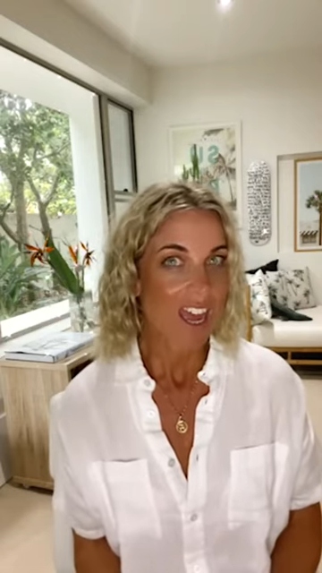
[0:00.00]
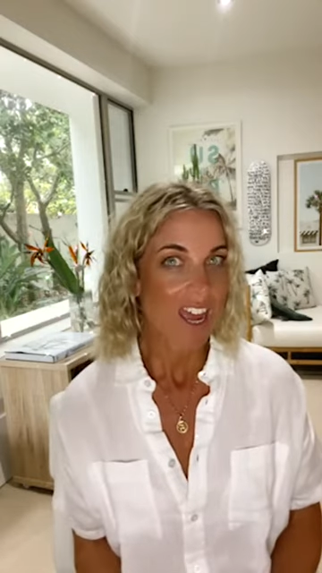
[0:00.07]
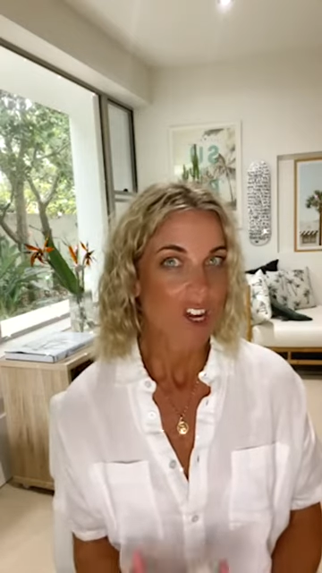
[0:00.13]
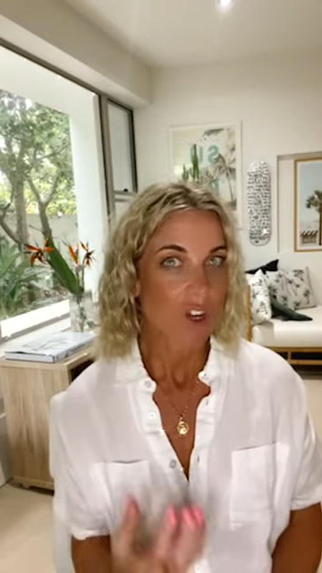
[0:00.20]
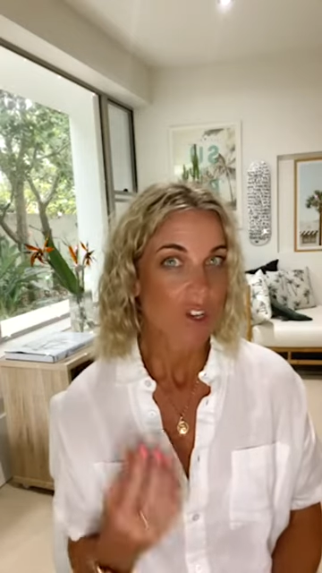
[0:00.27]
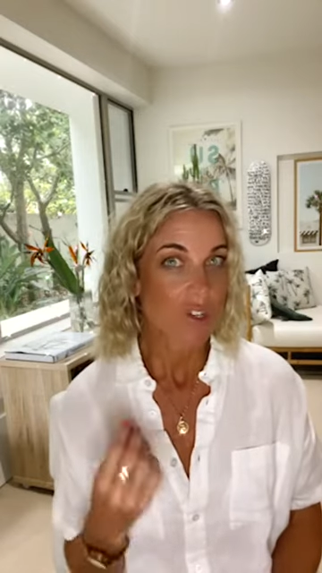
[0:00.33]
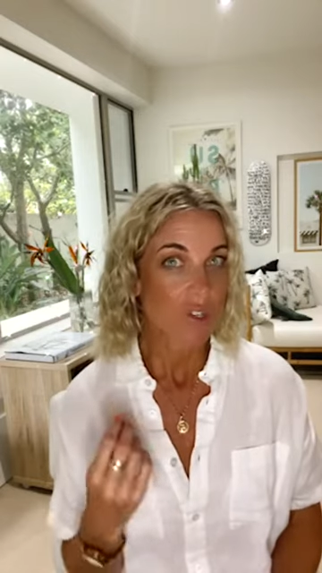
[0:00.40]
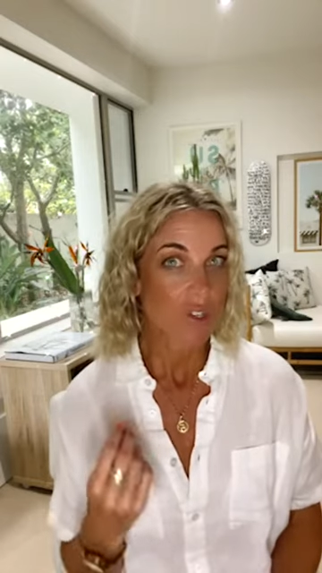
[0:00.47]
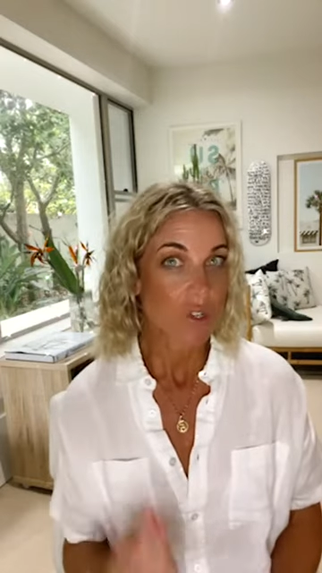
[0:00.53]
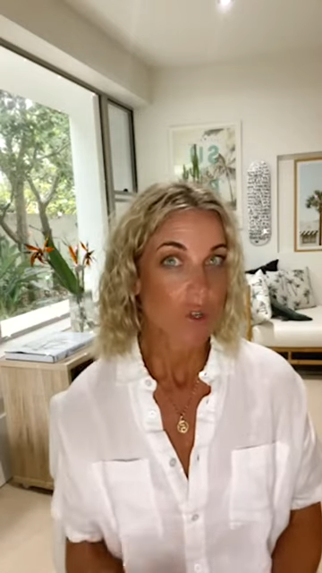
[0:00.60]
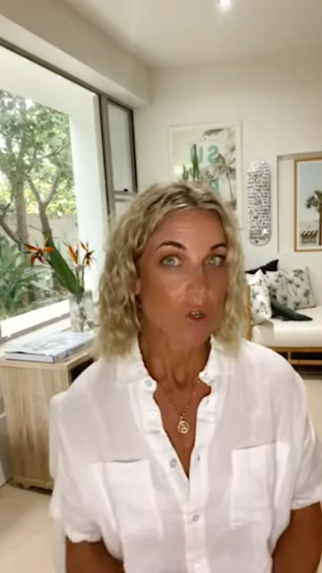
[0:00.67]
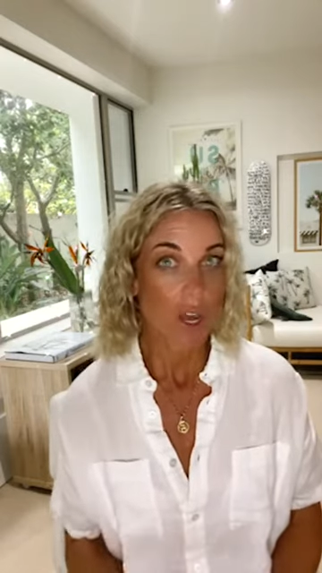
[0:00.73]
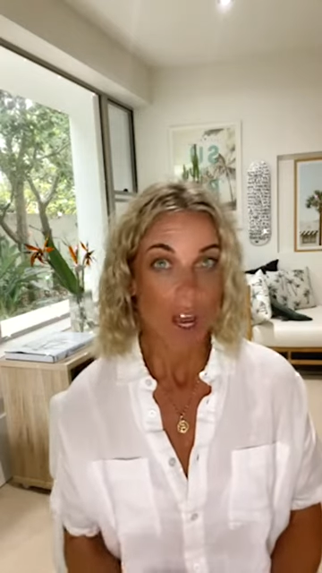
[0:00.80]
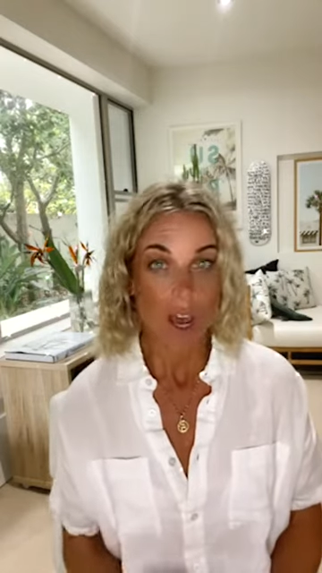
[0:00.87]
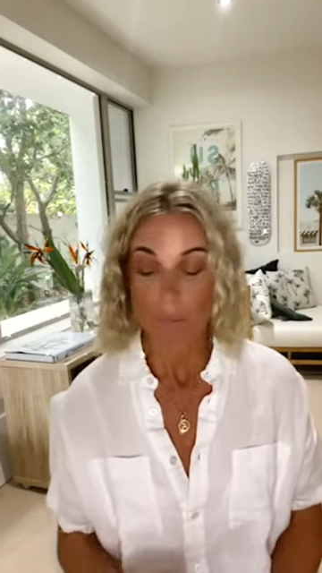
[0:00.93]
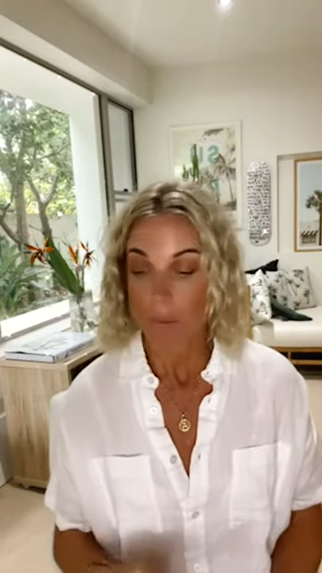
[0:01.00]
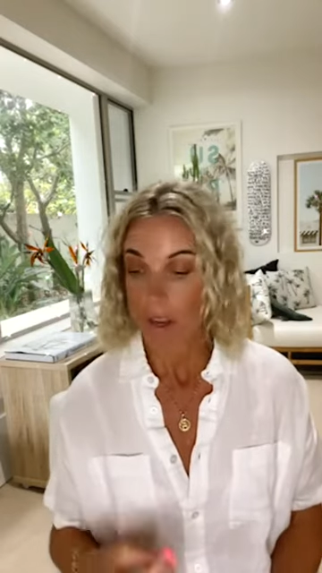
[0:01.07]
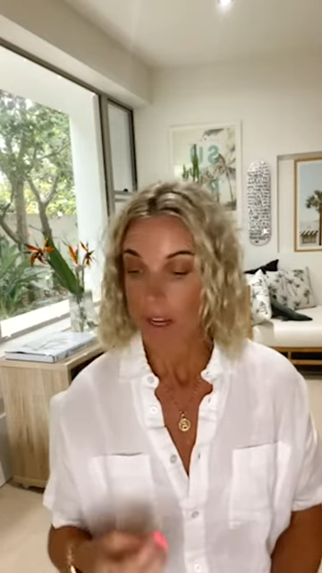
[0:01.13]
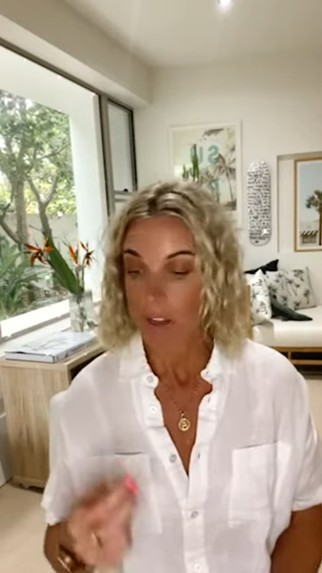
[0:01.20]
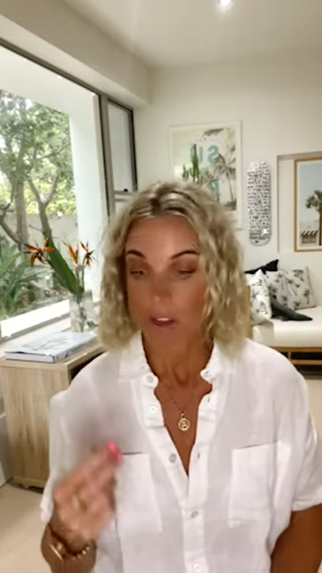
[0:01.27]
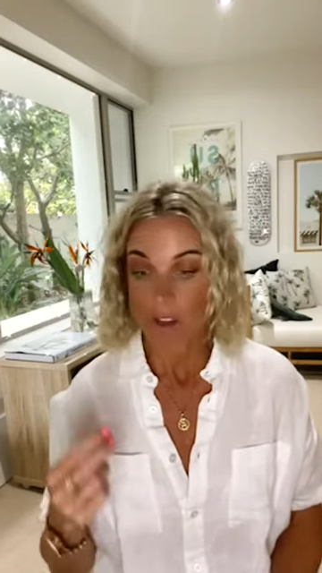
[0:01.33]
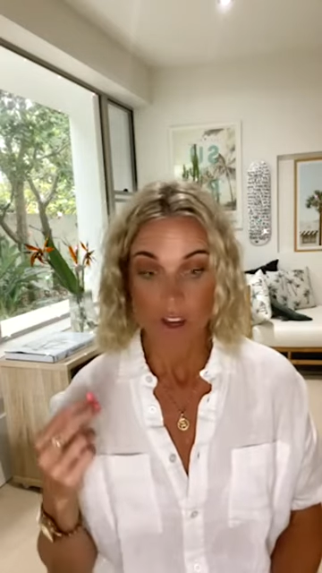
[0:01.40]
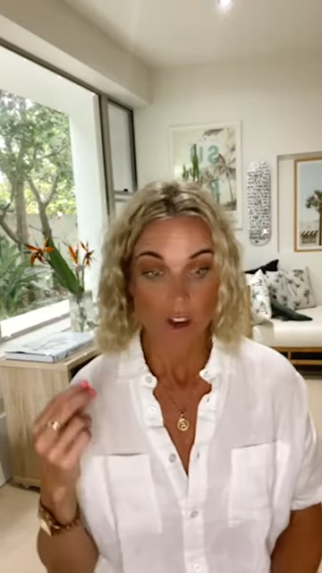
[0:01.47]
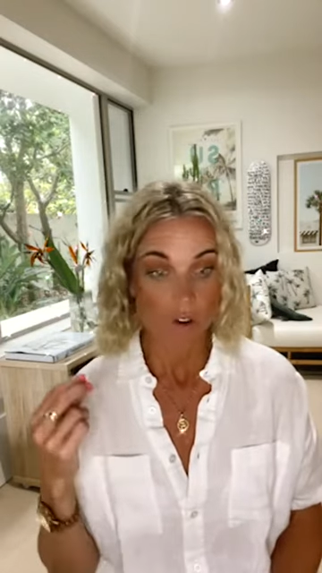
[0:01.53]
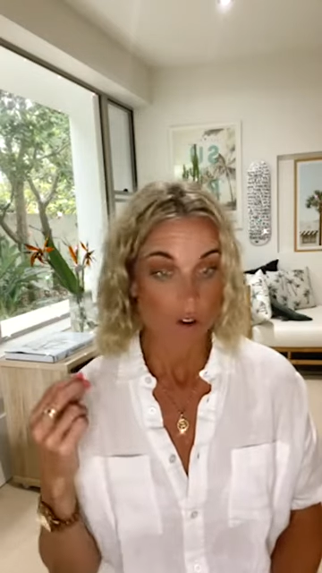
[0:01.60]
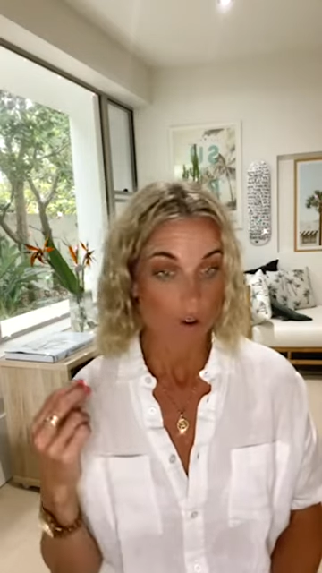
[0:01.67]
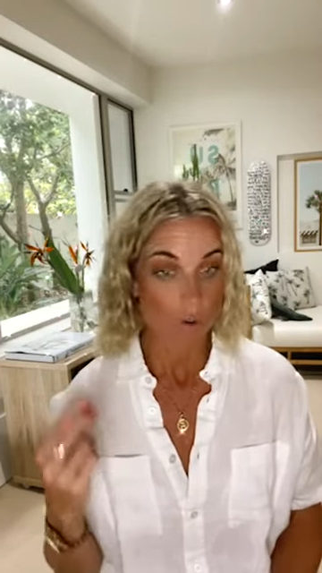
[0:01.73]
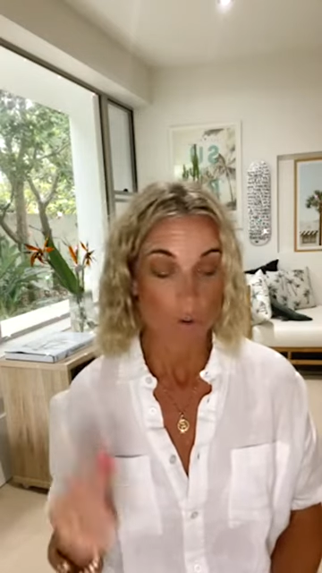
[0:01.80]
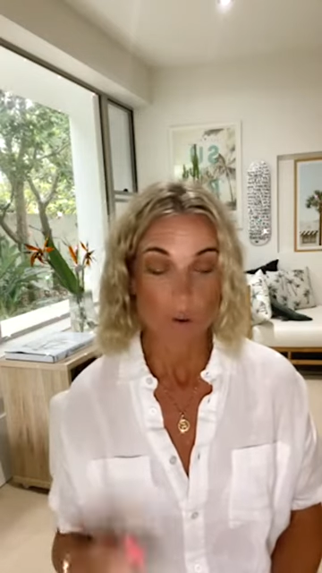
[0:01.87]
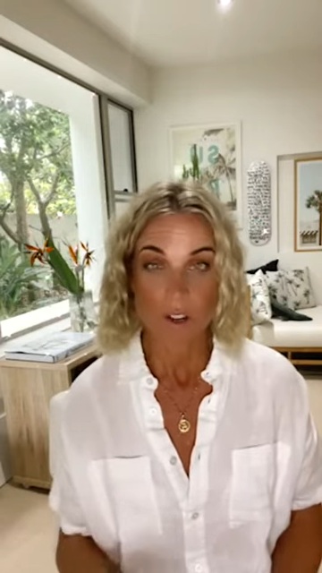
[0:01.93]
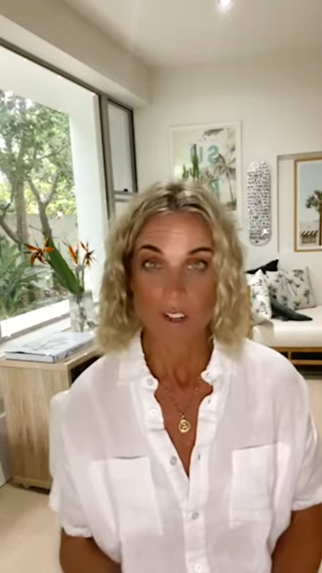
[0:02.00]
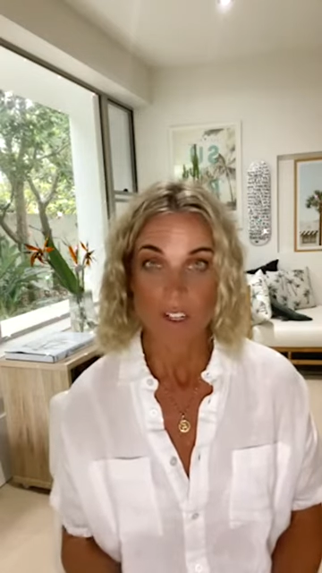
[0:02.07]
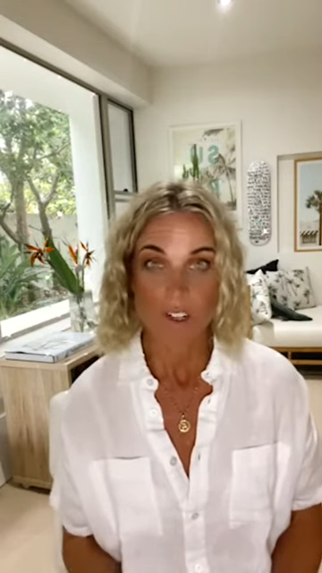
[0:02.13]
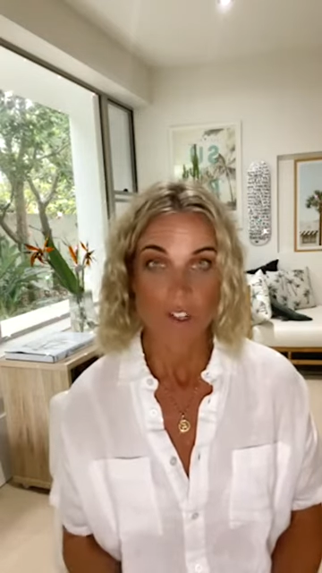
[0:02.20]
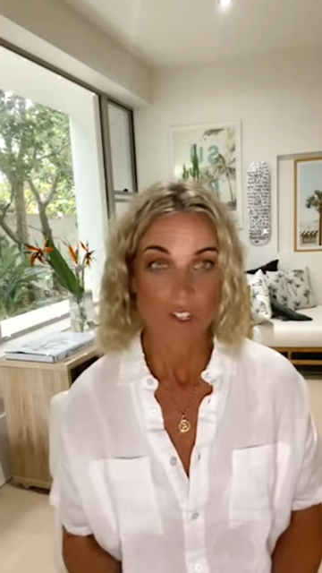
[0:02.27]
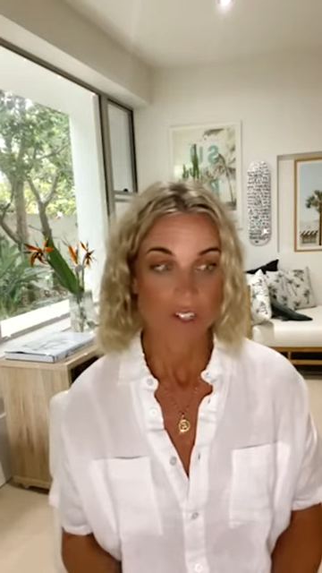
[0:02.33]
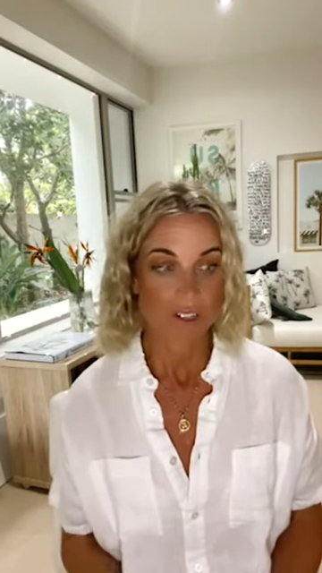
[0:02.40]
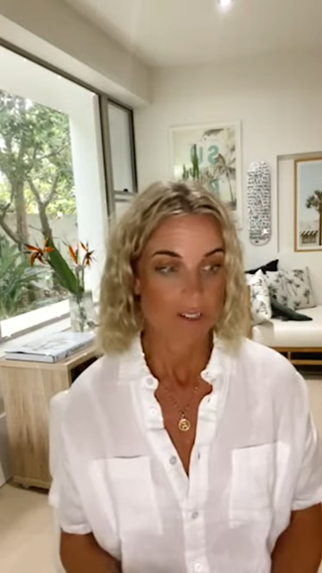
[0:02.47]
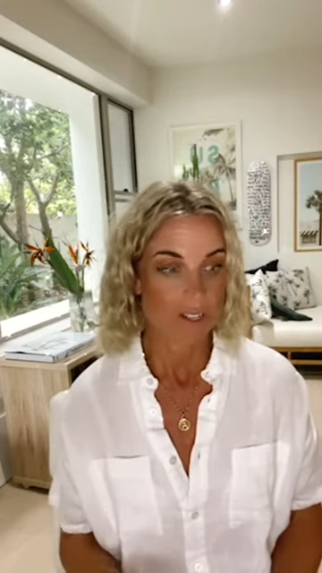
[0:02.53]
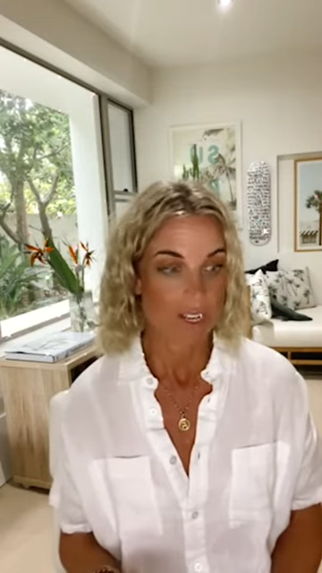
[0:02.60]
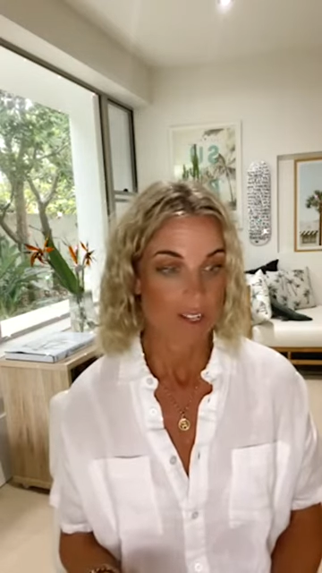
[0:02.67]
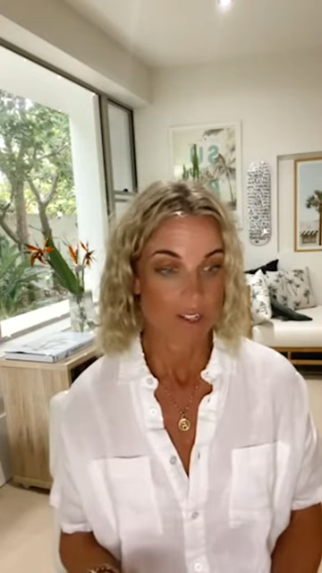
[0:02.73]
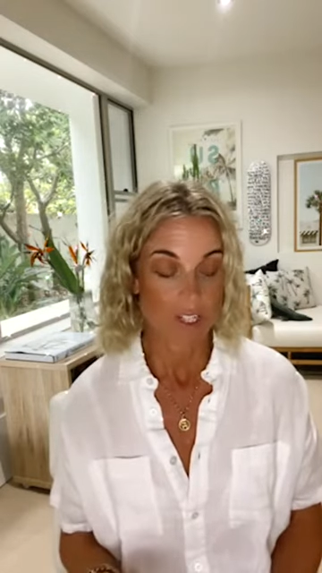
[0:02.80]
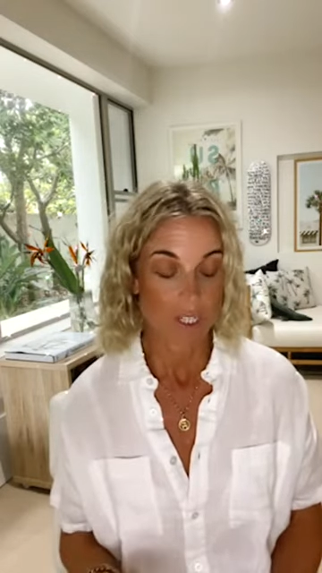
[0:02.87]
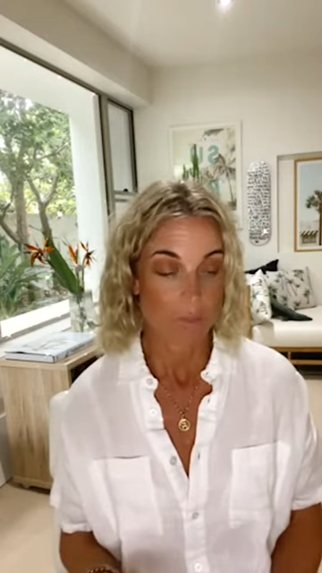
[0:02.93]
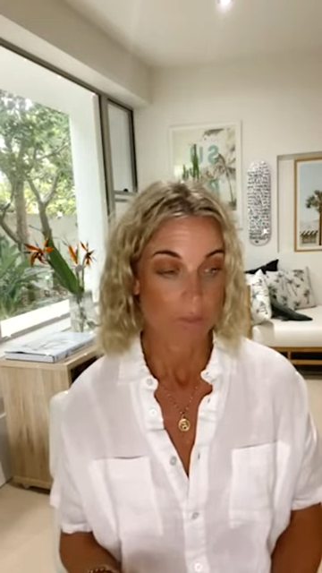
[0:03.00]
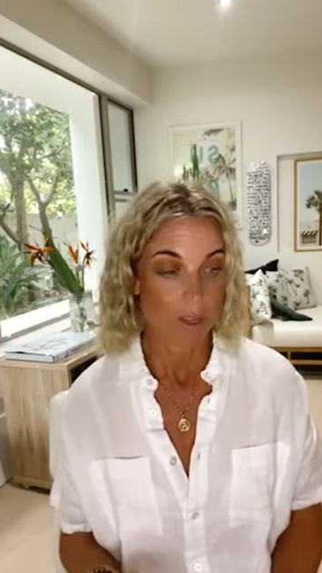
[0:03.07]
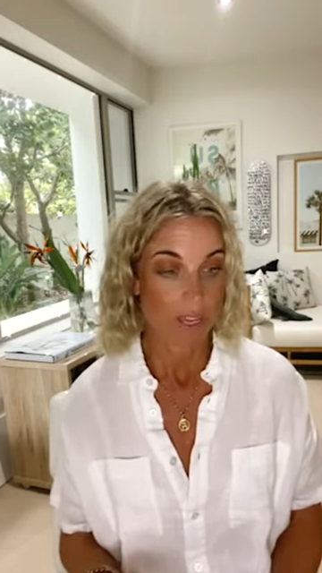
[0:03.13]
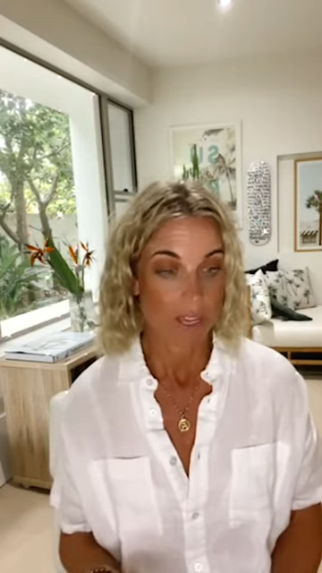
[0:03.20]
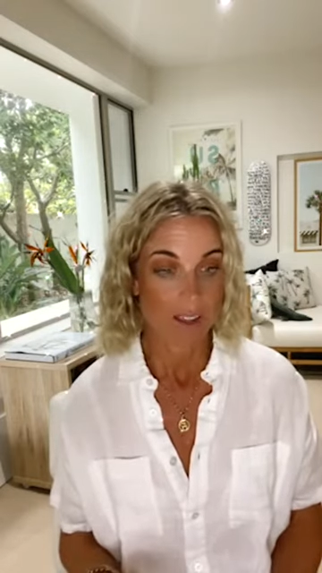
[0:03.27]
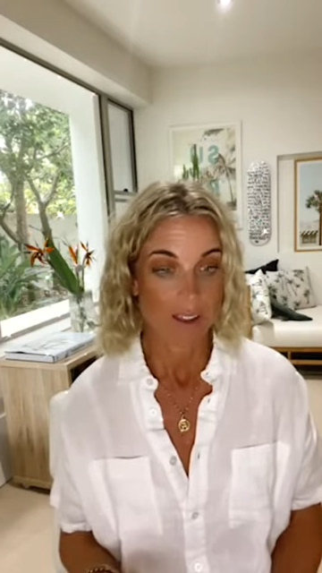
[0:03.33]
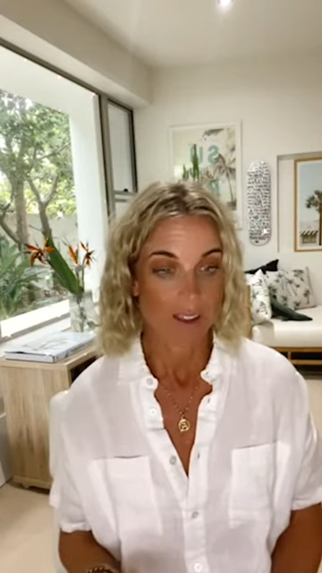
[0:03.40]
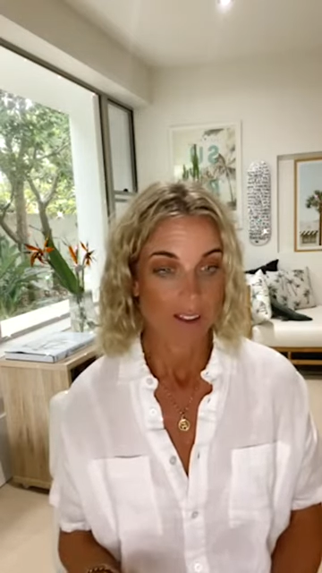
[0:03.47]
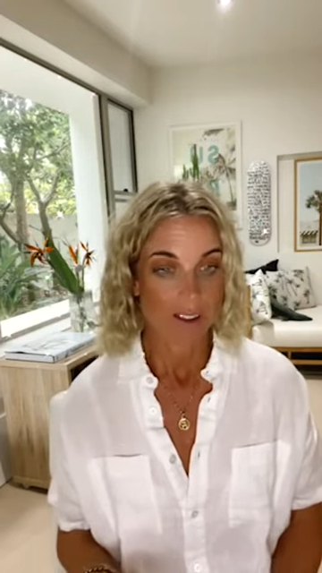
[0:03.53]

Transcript: and you can suit up and you can go in all conditions and just be,